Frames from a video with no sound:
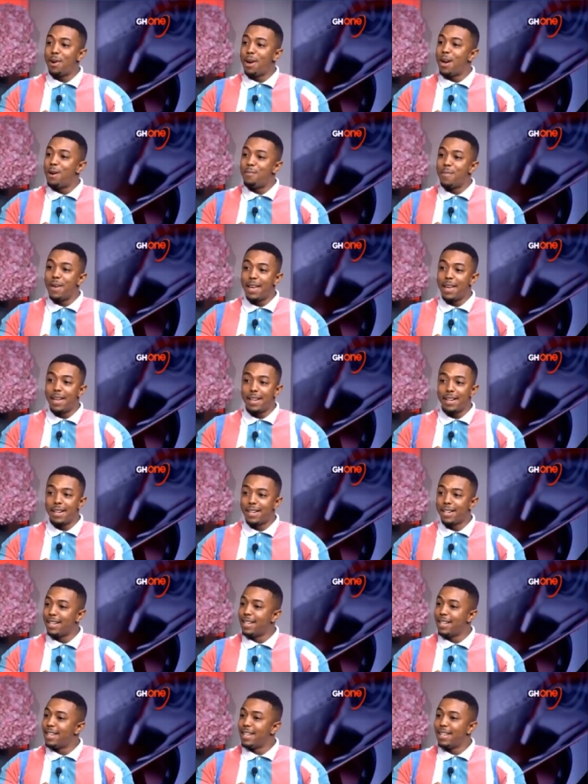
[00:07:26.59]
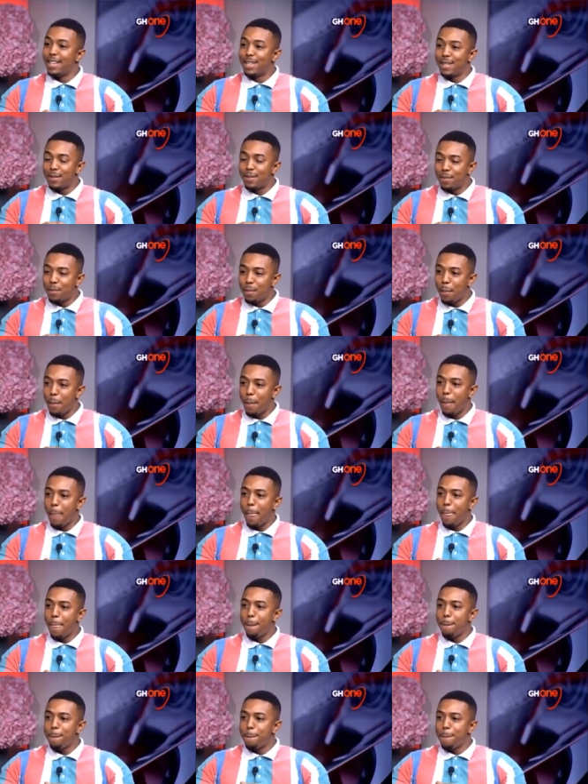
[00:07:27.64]
so, up, man. Yeah. So what, what do you have to
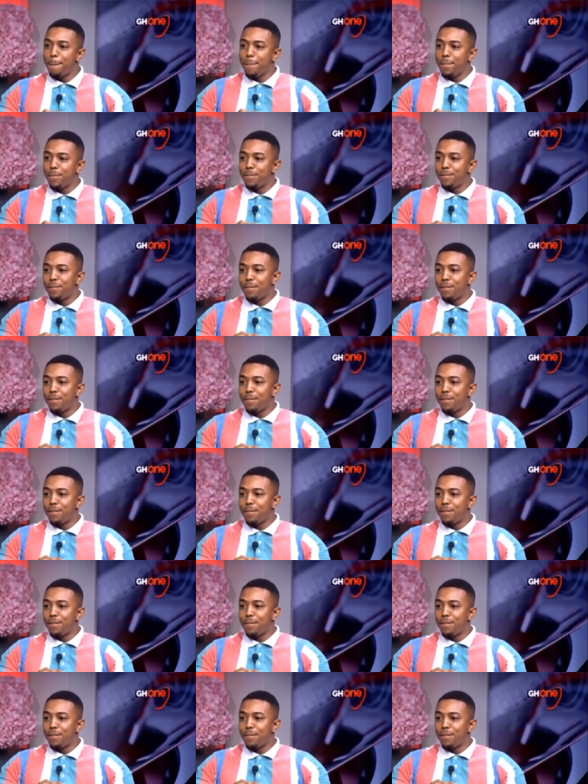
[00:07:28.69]
say to people out